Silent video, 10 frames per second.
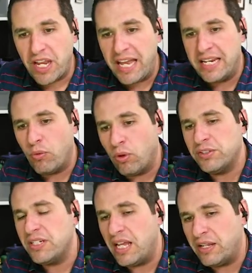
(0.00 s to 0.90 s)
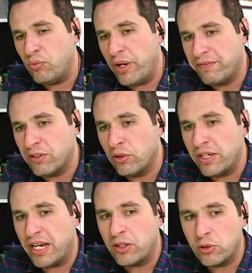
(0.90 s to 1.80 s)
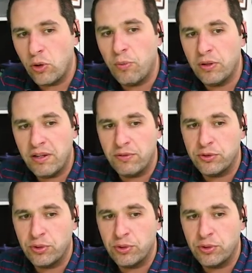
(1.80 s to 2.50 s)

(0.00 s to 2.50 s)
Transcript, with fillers: And it wasn't, and we have to look at a global level.